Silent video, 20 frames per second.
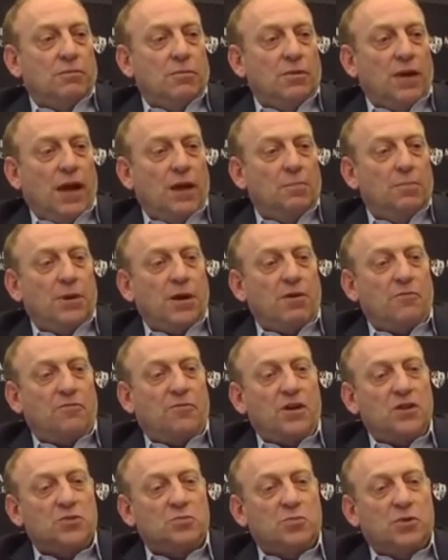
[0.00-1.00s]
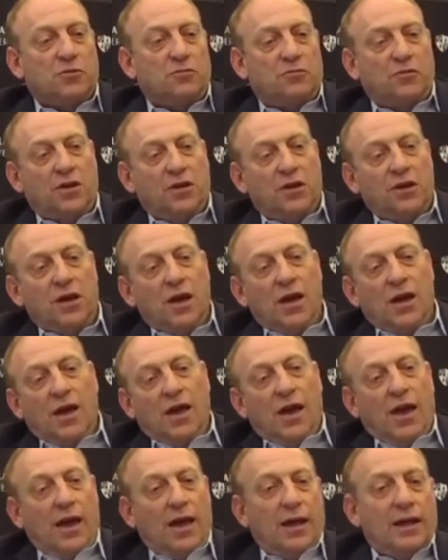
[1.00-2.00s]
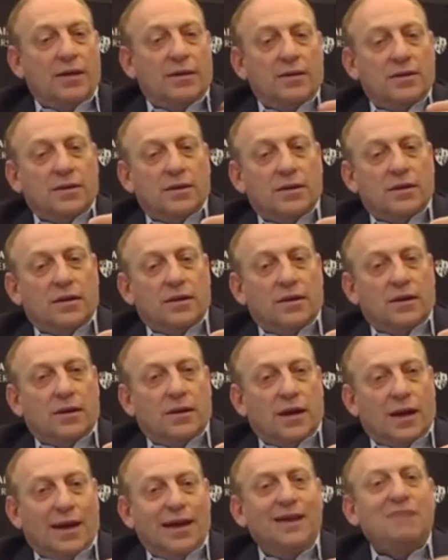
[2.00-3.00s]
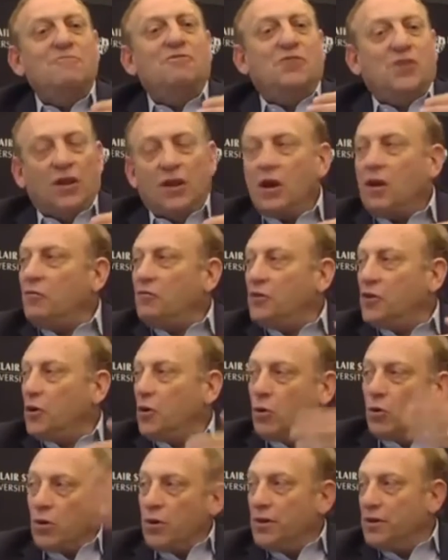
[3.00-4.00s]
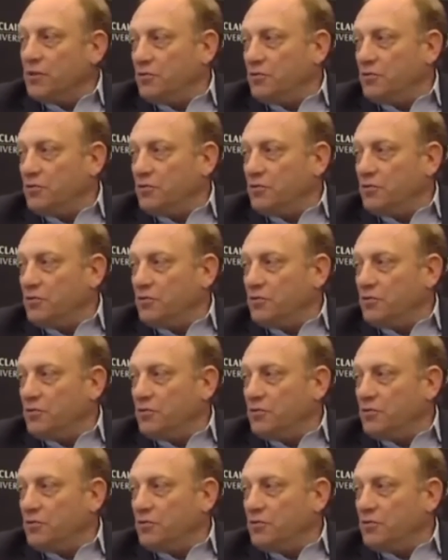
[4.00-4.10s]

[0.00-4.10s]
NPR Facebook feed, and in Philadelphia or in the